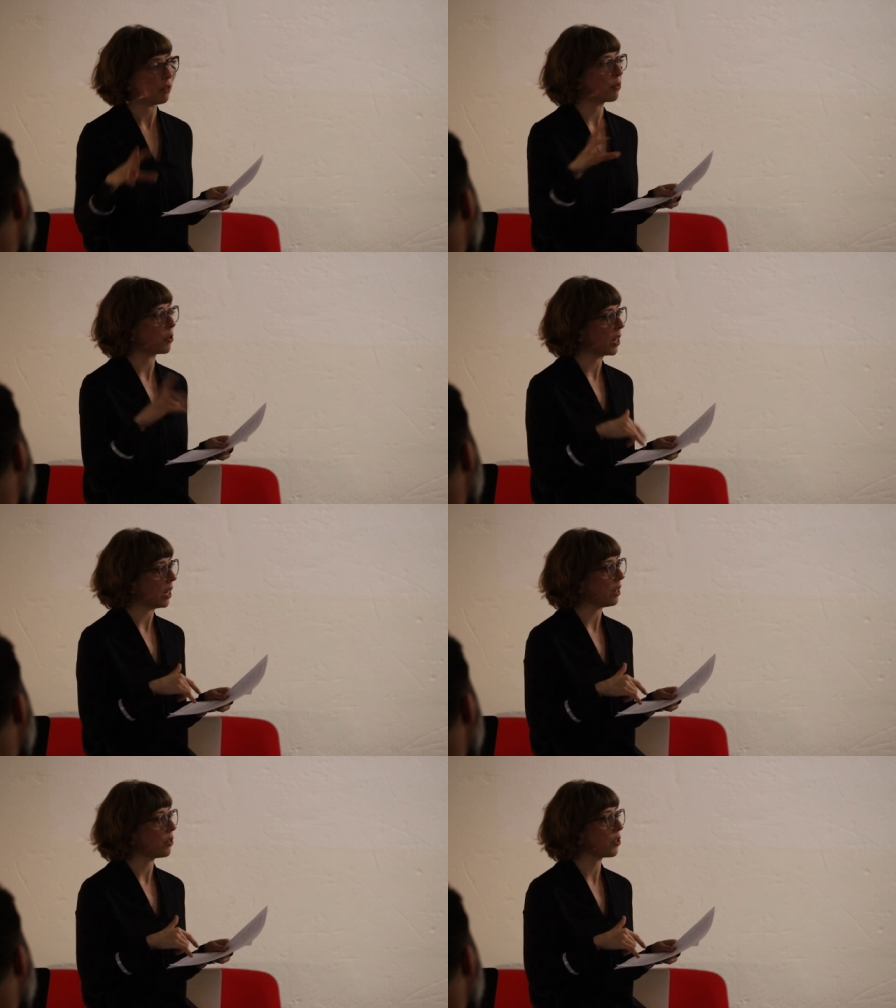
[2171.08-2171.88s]
and for
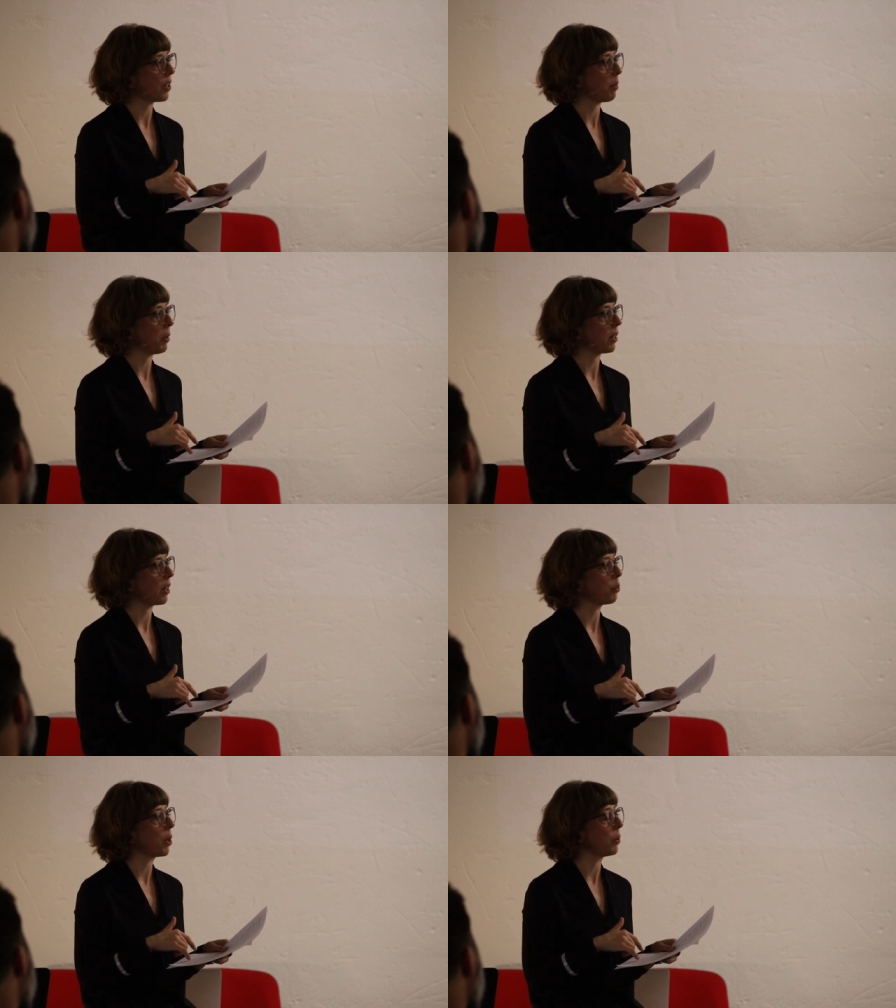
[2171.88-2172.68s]
each
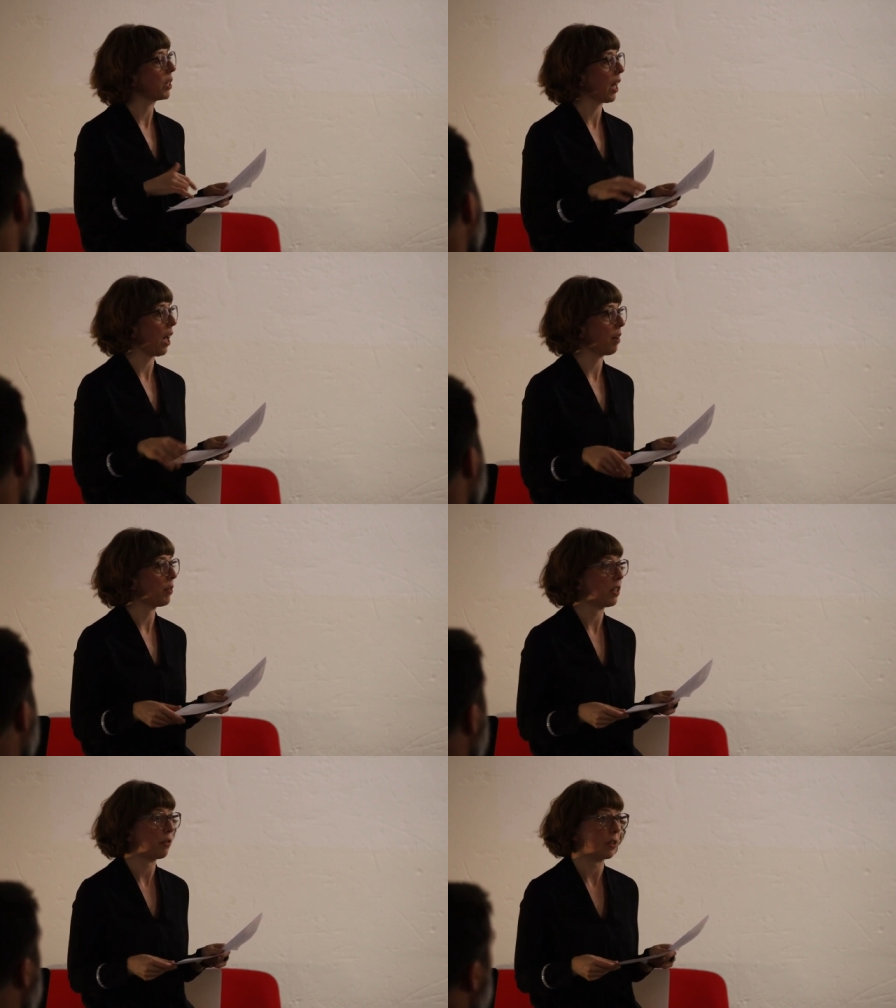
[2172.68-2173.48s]
seminar we will
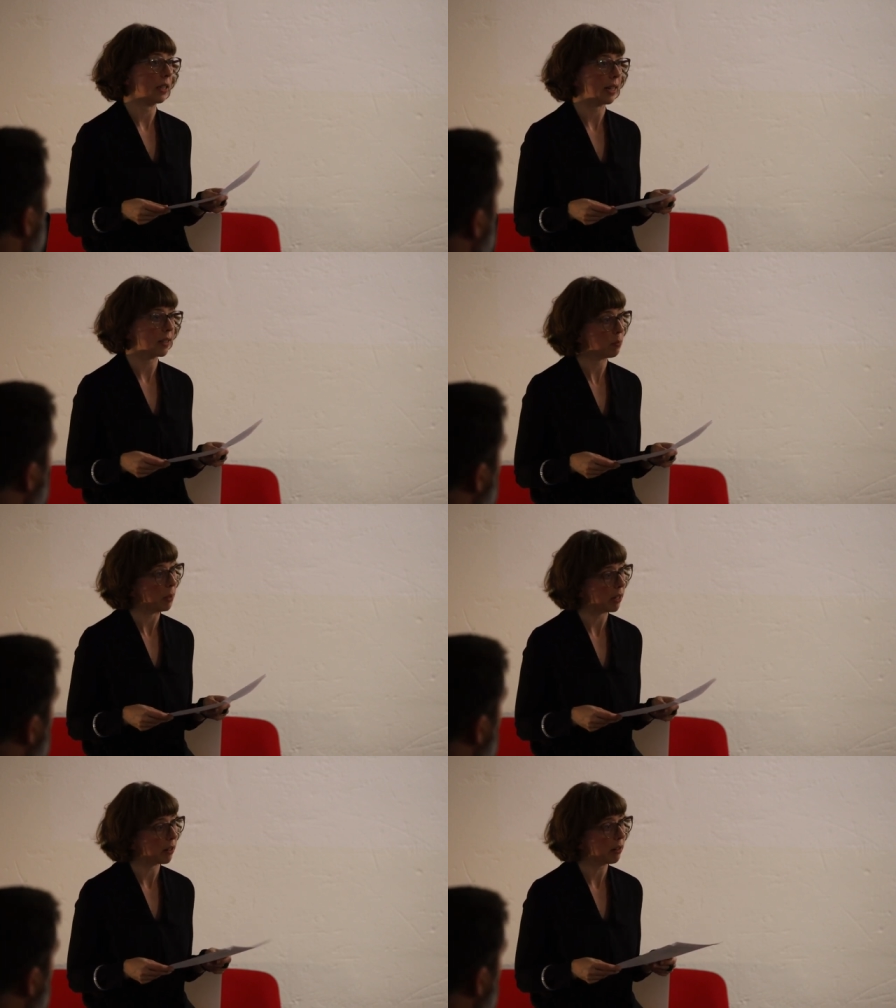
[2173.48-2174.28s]
have a different guest
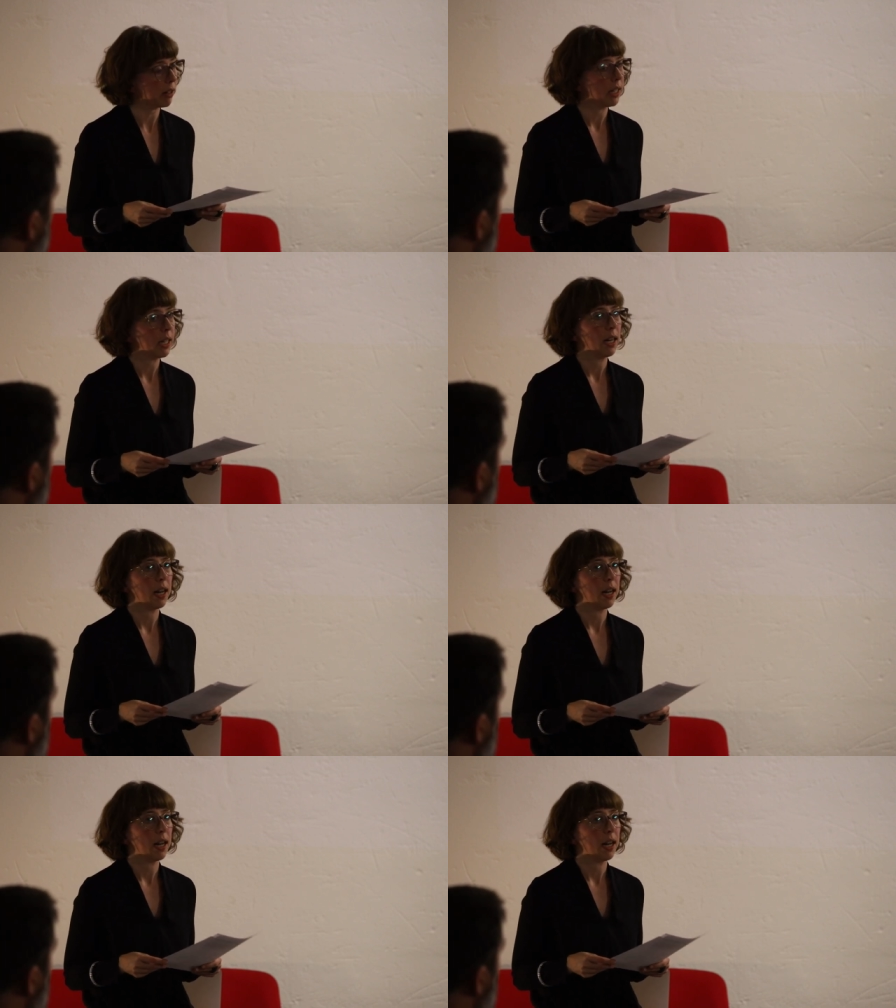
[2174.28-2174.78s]
speaker.